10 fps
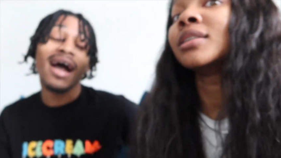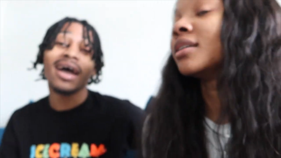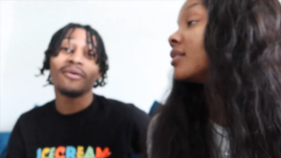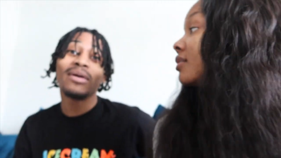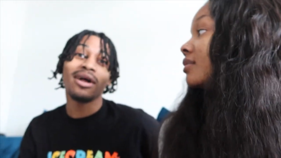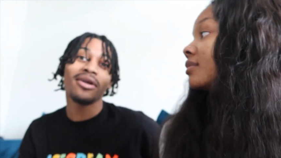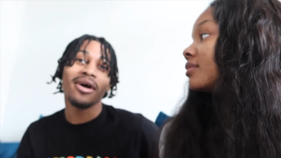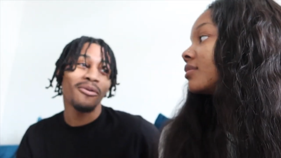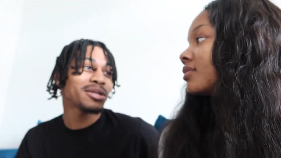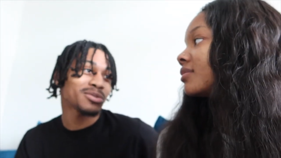Speaker 1: Fine.
Speaker 2: We
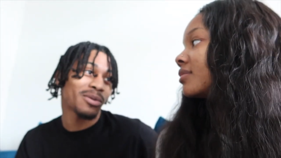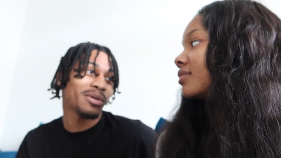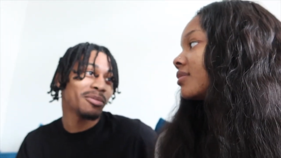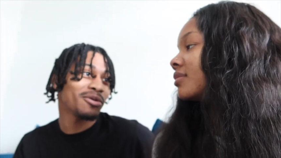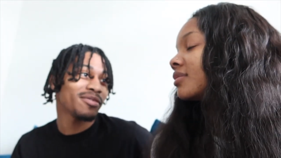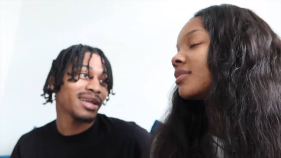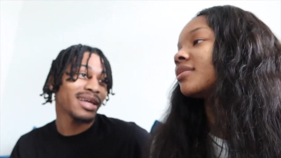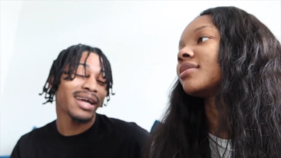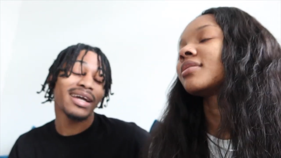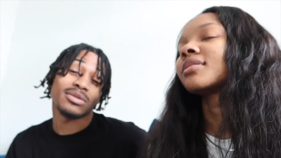don't know which one we're moving
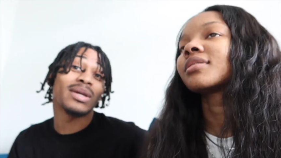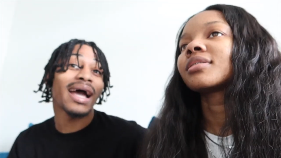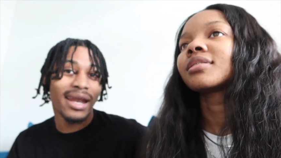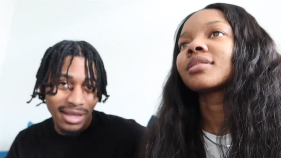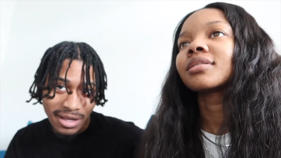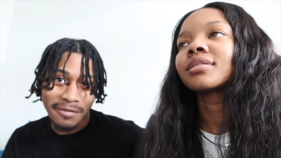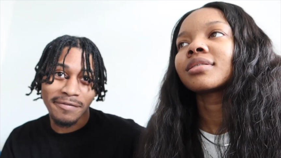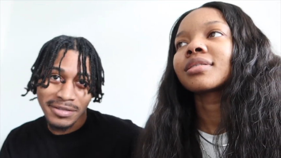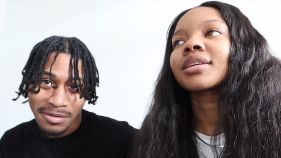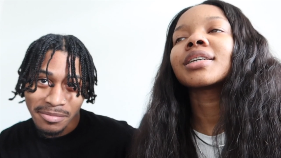in yet because we got to
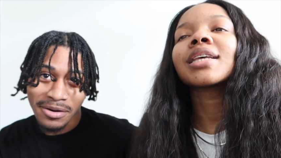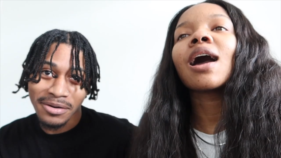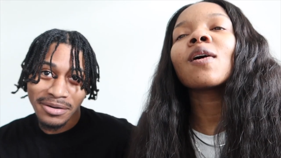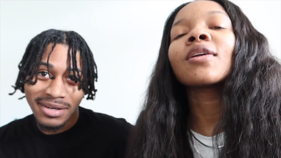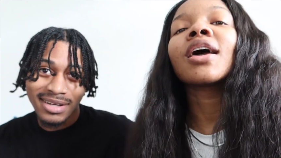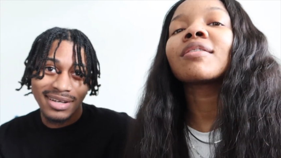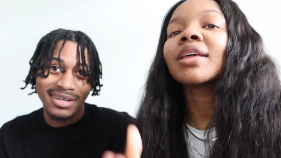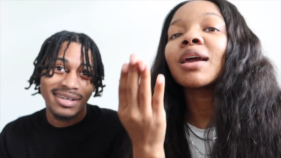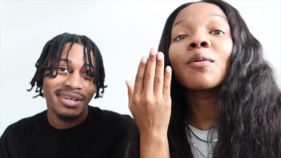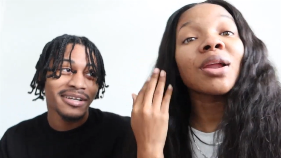look for some. Because I don't
Speaker 1: know
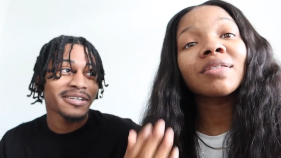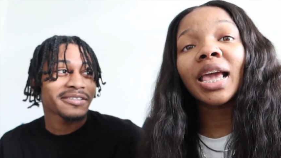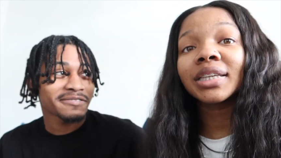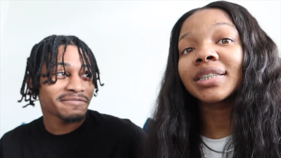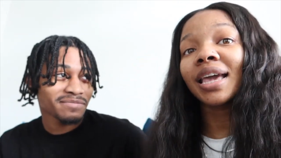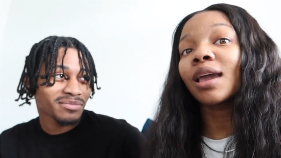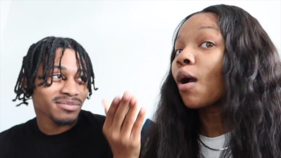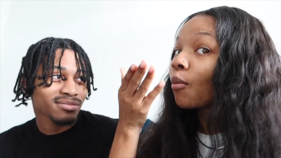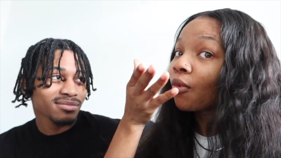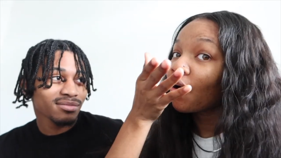if they. What if they
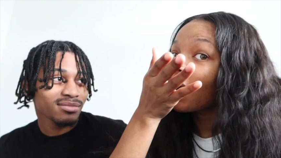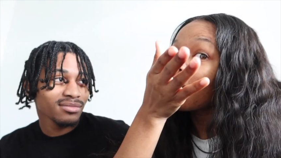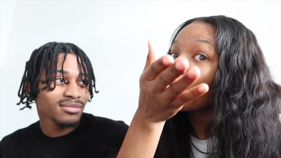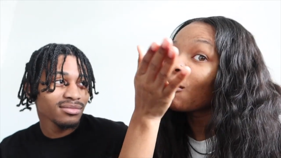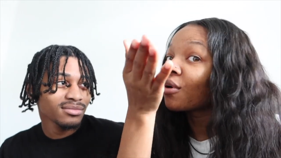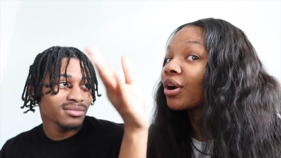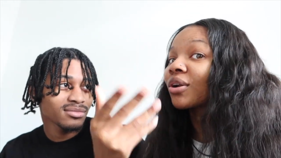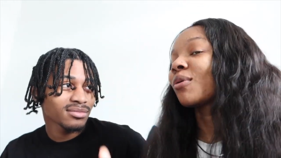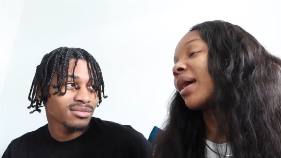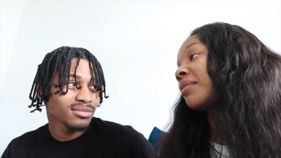say more
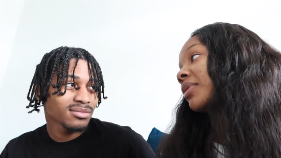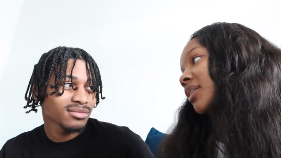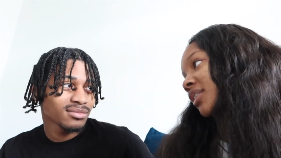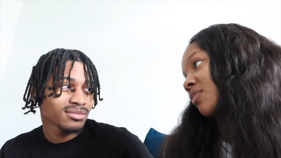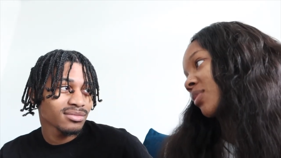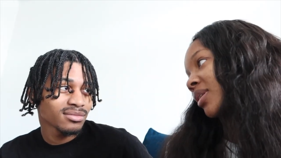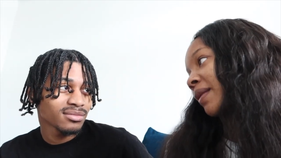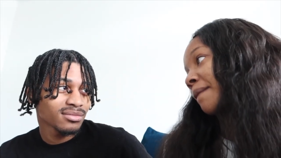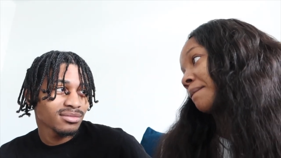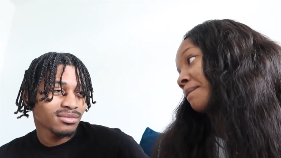more the white place than
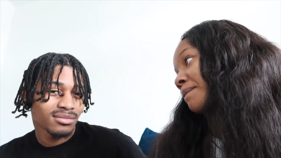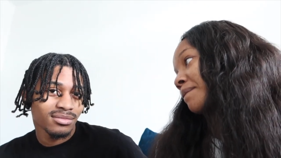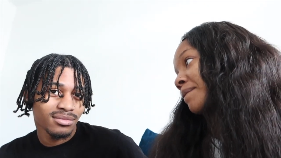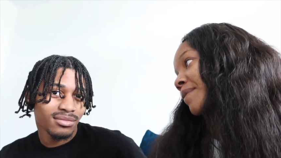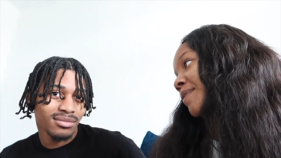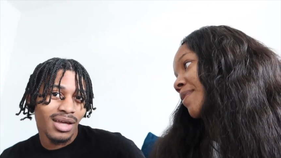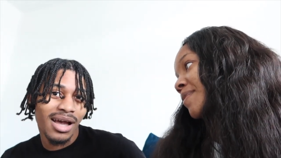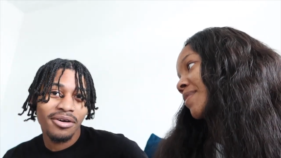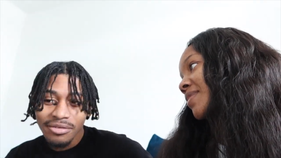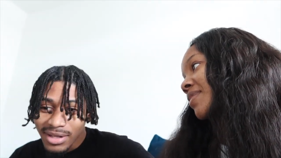what?
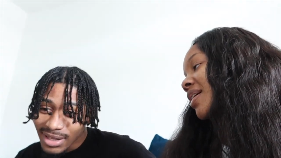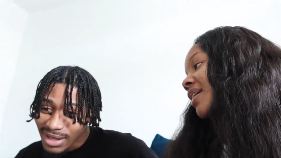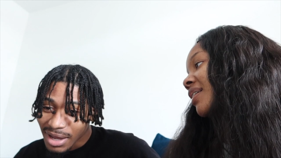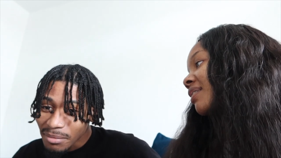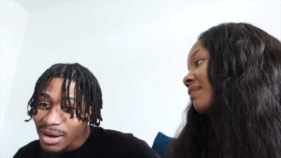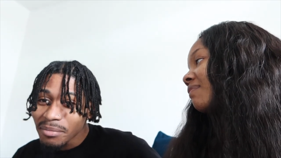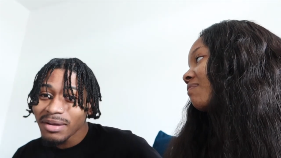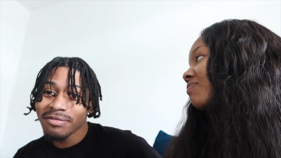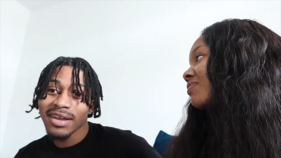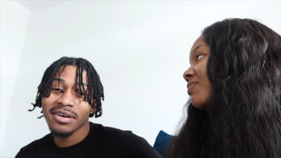I don't really like. I'm
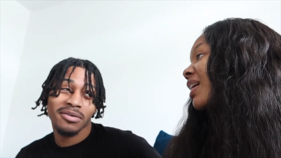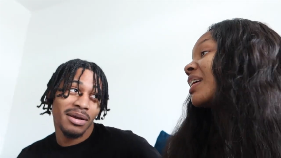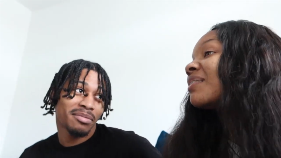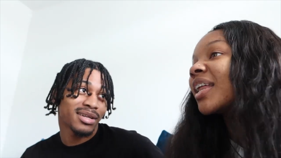not
Speaker 2: a big fan of the. I